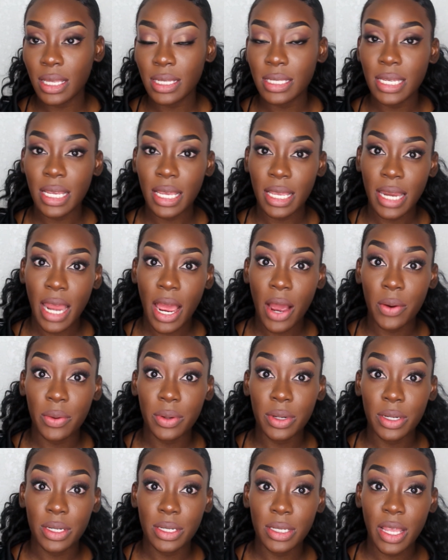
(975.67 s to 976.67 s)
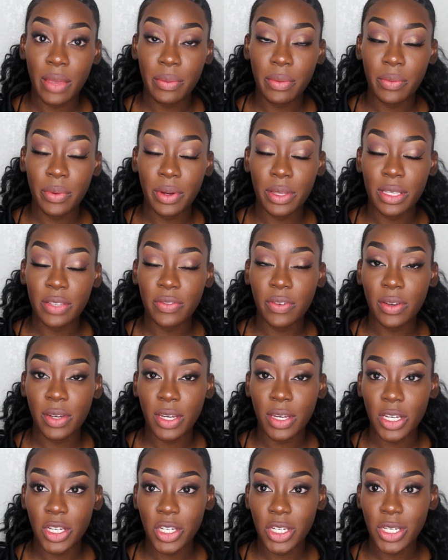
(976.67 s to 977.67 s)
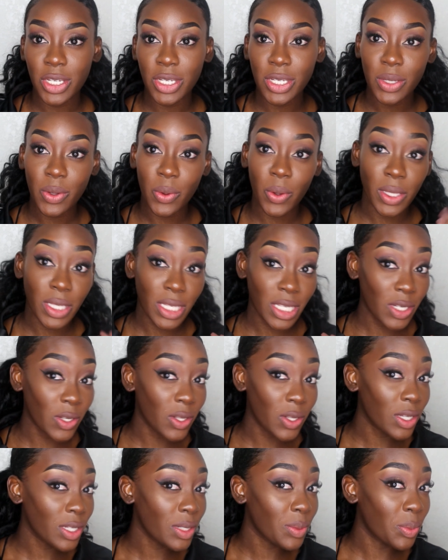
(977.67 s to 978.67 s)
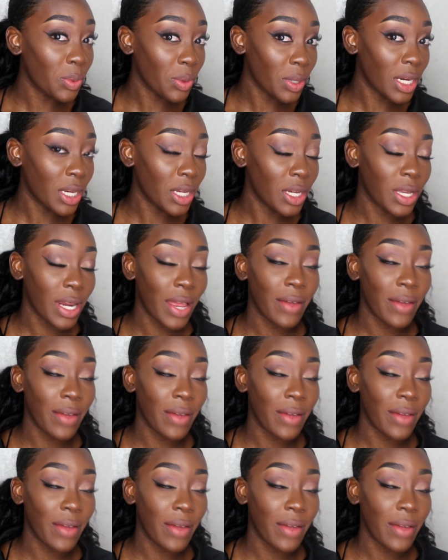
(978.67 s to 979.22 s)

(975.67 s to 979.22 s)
ten hours that I've been wearing this foundation, so it still looks pretty good.